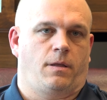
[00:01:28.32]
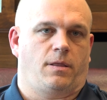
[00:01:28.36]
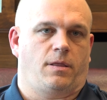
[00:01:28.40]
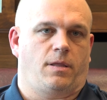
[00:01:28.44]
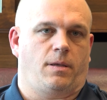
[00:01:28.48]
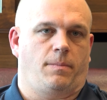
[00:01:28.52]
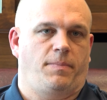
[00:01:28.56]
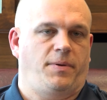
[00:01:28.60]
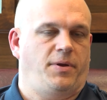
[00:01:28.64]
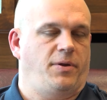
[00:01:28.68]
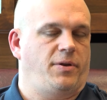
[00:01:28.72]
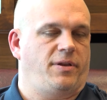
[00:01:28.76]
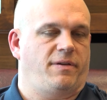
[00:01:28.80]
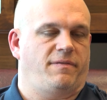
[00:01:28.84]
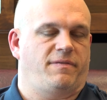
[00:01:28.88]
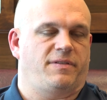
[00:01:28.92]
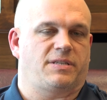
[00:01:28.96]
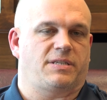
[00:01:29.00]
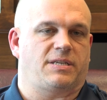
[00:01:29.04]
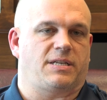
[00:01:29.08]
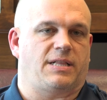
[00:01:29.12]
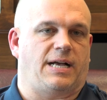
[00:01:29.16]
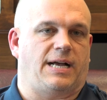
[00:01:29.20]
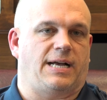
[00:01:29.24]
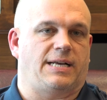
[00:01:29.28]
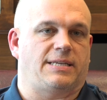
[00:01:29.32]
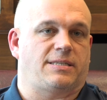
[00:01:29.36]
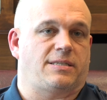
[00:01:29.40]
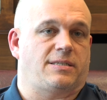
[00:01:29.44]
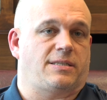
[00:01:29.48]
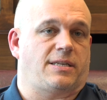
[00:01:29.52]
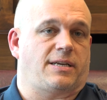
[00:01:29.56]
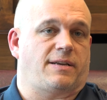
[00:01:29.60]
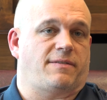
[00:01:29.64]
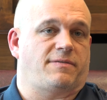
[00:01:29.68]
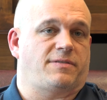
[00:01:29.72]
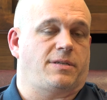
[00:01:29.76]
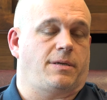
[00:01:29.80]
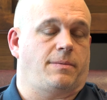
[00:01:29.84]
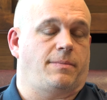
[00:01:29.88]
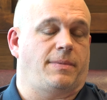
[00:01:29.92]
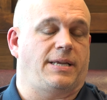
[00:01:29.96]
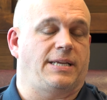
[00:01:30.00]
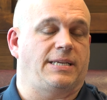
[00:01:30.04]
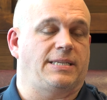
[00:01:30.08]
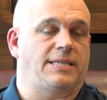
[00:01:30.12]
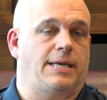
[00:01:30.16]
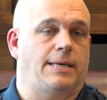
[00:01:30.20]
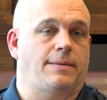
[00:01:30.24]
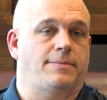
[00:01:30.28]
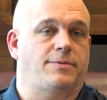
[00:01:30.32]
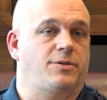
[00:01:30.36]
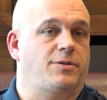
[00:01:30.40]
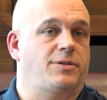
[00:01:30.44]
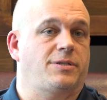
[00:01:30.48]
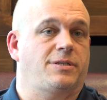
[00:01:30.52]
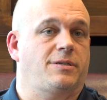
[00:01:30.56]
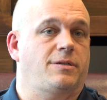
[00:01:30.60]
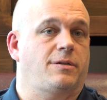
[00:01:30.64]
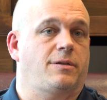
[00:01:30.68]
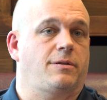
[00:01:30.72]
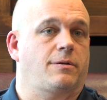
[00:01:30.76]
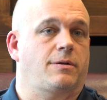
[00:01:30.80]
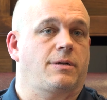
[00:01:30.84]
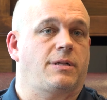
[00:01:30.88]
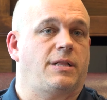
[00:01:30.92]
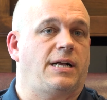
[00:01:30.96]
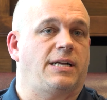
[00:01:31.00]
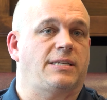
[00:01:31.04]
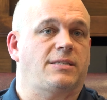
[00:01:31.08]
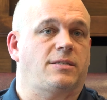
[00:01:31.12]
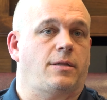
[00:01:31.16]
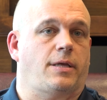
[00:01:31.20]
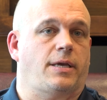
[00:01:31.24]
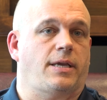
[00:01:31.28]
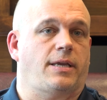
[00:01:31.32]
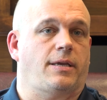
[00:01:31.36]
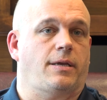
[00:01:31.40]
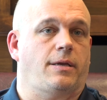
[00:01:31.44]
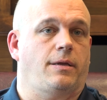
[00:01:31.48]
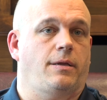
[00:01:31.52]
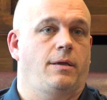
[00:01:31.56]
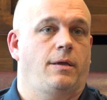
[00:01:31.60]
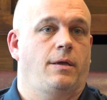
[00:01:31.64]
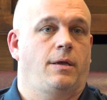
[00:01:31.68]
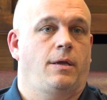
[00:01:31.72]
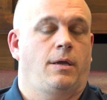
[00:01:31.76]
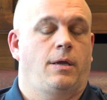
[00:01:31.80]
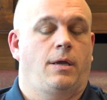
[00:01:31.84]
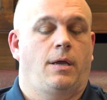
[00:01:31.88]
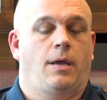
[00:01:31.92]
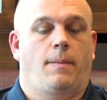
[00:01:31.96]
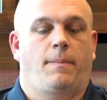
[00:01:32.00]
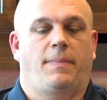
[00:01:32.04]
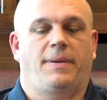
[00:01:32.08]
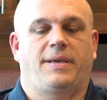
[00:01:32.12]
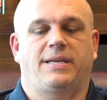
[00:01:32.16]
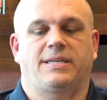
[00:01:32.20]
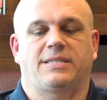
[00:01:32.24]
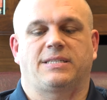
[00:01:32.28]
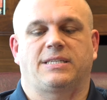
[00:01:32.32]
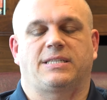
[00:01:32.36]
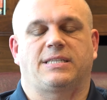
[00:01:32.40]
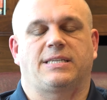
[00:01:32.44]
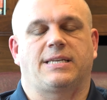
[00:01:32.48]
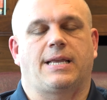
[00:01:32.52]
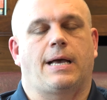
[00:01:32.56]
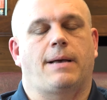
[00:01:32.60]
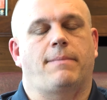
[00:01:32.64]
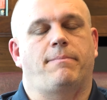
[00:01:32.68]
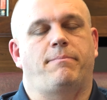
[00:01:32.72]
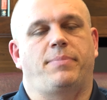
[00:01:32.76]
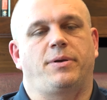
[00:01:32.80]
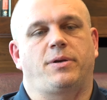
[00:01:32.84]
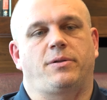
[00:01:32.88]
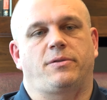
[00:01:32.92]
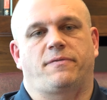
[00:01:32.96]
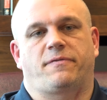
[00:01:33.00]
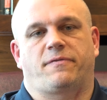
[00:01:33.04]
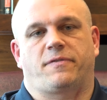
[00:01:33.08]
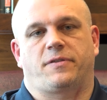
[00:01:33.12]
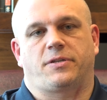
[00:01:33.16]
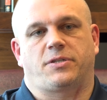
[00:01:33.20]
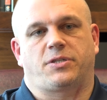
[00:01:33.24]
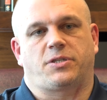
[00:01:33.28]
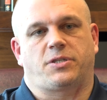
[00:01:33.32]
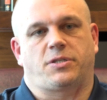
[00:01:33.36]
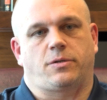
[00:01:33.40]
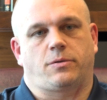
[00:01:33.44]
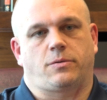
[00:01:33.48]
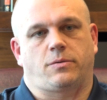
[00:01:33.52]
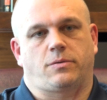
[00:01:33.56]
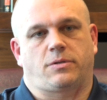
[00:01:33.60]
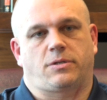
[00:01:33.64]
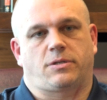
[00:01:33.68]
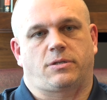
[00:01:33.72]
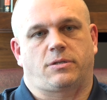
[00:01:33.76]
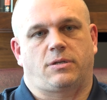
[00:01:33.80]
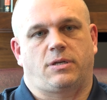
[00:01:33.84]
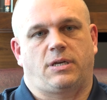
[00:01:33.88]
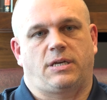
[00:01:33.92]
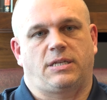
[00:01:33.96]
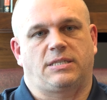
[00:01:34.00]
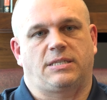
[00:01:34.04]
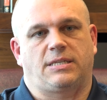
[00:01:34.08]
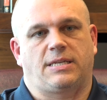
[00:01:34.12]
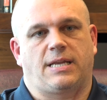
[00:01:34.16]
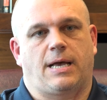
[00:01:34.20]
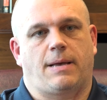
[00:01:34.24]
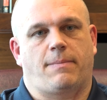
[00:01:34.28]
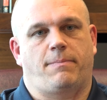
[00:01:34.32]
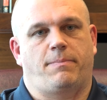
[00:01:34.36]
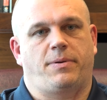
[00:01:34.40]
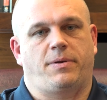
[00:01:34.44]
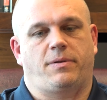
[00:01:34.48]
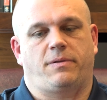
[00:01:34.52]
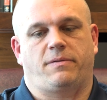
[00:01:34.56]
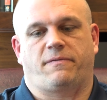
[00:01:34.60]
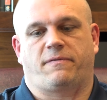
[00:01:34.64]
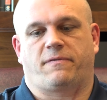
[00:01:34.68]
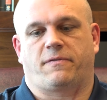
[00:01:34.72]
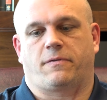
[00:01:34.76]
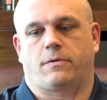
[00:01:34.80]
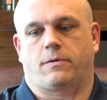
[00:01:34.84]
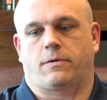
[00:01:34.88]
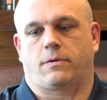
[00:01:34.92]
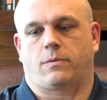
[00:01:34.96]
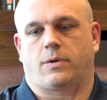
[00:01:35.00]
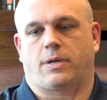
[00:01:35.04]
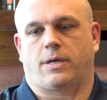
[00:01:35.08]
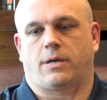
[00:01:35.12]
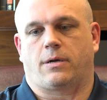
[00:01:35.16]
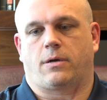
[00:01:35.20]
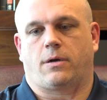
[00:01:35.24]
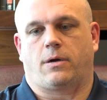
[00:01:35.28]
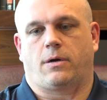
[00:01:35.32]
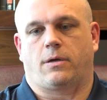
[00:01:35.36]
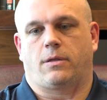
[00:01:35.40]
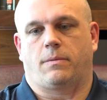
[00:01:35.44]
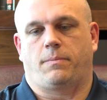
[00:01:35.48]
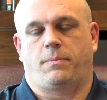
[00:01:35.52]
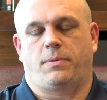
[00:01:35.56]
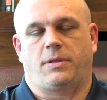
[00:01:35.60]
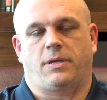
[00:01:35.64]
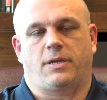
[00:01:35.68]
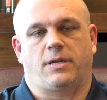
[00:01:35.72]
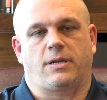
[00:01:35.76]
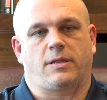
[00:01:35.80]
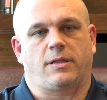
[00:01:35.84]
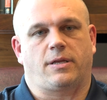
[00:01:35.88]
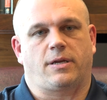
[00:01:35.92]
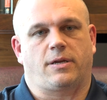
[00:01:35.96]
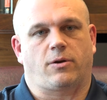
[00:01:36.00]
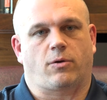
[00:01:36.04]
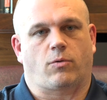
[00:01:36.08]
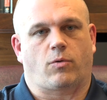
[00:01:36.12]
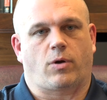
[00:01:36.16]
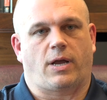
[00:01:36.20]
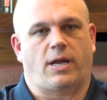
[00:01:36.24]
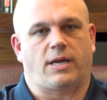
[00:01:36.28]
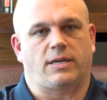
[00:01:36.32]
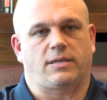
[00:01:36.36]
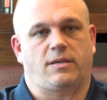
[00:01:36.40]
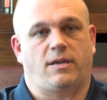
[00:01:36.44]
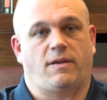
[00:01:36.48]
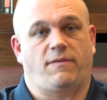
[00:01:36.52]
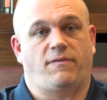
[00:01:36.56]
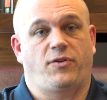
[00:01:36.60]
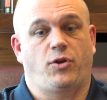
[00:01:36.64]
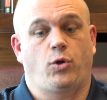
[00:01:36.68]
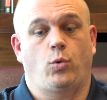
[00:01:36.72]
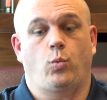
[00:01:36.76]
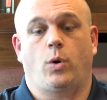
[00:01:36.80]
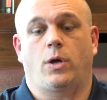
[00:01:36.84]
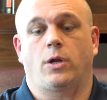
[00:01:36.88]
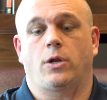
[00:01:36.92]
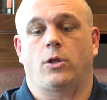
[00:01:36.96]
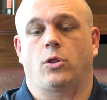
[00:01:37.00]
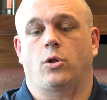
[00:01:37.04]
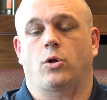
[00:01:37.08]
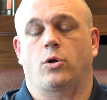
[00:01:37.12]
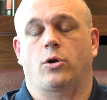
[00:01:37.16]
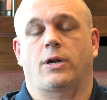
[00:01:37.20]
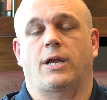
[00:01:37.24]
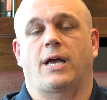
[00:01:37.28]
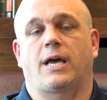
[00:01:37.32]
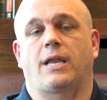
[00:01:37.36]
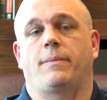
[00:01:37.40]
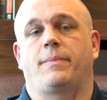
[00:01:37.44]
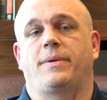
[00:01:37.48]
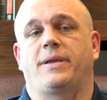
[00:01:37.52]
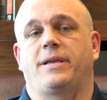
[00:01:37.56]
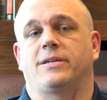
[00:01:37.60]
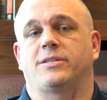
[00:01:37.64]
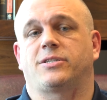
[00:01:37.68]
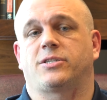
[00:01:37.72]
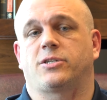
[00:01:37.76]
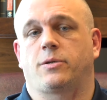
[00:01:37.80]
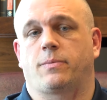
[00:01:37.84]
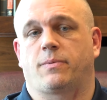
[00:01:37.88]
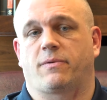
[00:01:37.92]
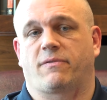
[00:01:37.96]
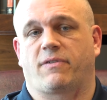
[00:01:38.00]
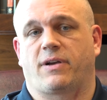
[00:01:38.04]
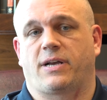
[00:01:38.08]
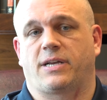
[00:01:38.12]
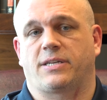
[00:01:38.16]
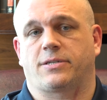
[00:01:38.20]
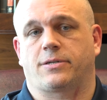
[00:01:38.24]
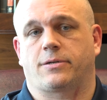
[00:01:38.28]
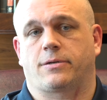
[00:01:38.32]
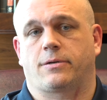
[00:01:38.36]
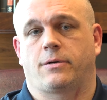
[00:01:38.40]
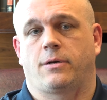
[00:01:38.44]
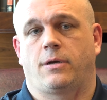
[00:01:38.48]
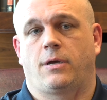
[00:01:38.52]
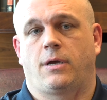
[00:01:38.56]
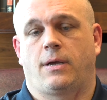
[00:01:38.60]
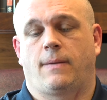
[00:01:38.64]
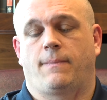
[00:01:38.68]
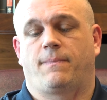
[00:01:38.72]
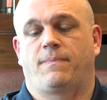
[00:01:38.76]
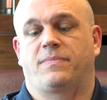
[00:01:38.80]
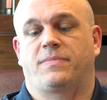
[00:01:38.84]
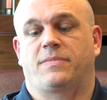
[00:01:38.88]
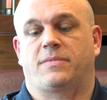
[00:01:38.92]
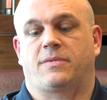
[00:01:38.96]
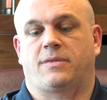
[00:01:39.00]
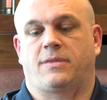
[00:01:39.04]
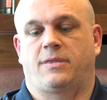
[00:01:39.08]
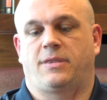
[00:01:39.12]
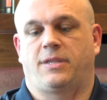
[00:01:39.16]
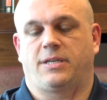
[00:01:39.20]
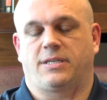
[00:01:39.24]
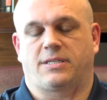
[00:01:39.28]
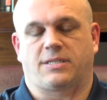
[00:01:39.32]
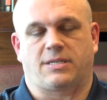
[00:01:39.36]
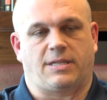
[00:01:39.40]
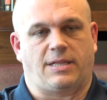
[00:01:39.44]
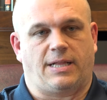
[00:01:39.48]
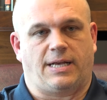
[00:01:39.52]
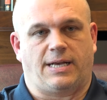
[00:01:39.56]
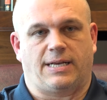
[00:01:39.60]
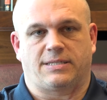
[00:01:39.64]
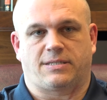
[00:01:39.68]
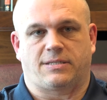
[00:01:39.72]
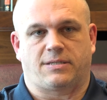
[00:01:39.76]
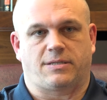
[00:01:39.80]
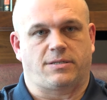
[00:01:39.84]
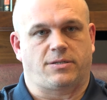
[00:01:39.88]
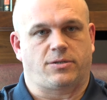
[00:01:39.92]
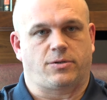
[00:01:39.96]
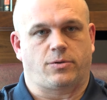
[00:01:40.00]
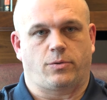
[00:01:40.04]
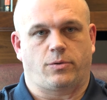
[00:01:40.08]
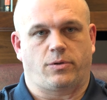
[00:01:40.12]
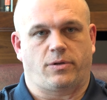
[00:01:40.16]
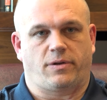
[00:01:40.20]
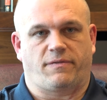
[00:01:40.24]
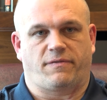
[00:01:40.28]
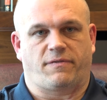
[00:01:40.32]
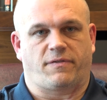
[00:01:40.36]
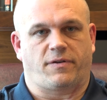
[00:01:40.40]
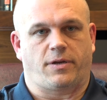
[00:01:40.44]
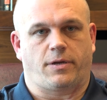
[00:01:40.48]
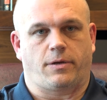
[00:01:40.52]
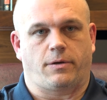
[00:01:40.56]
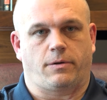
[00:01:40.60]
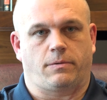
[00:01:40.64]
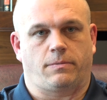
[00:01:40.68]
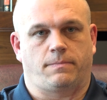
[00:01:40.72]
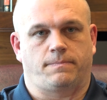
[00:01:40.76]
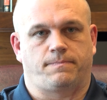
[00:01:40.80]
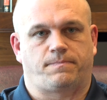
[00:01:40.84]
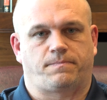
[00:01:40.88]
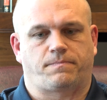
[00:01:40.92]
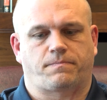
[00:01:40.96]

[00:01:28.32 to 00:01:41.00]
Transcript: The beauty of this class is, like I've said many times, there isn't another class like it. Because it's not built for the suits. It's not built for what I'll call the politically correct. If you want to learn how to be a supervisor, this class is truly for you.